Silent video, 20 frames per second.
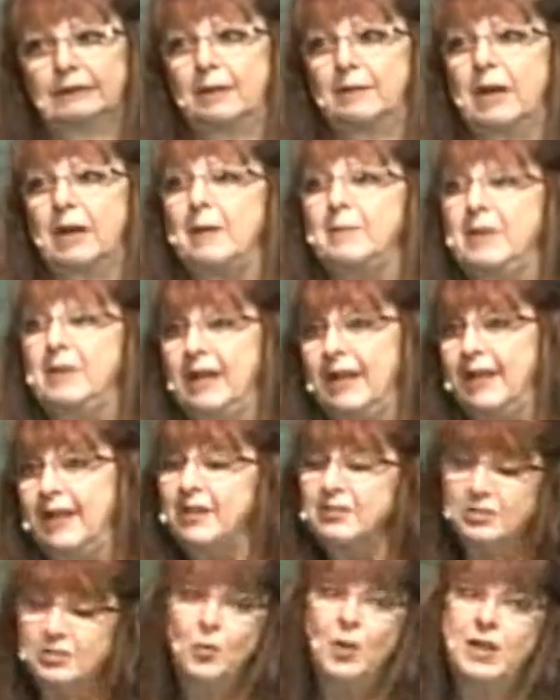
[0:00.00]
I mean,
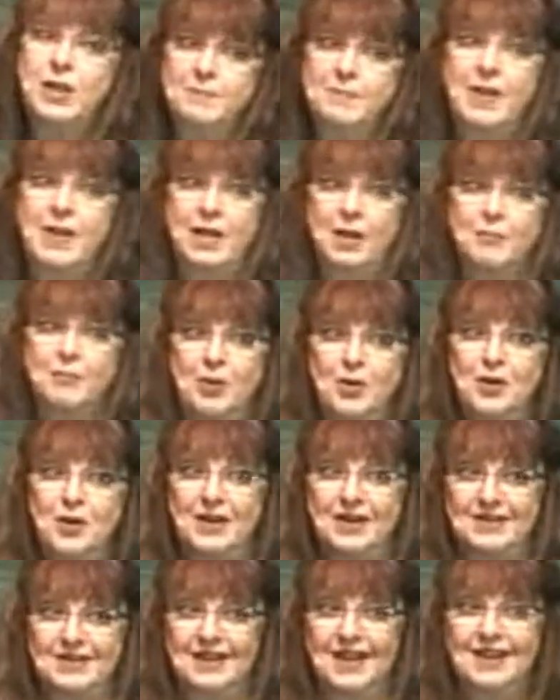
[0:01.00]
that's a way to make a
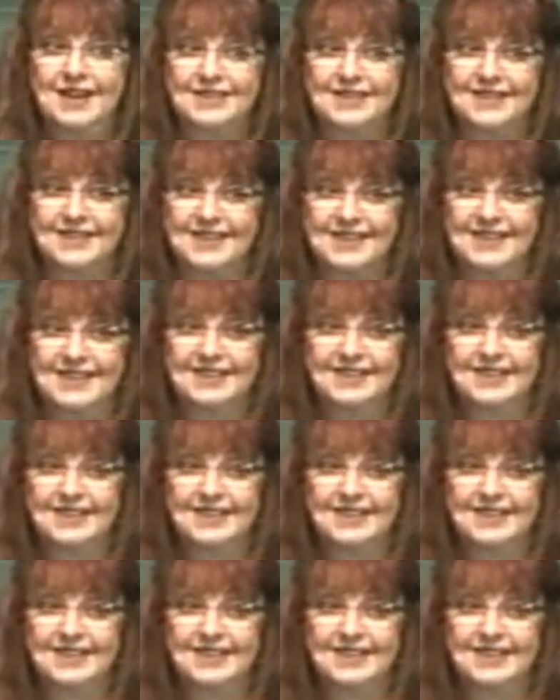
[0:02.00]
point, I think.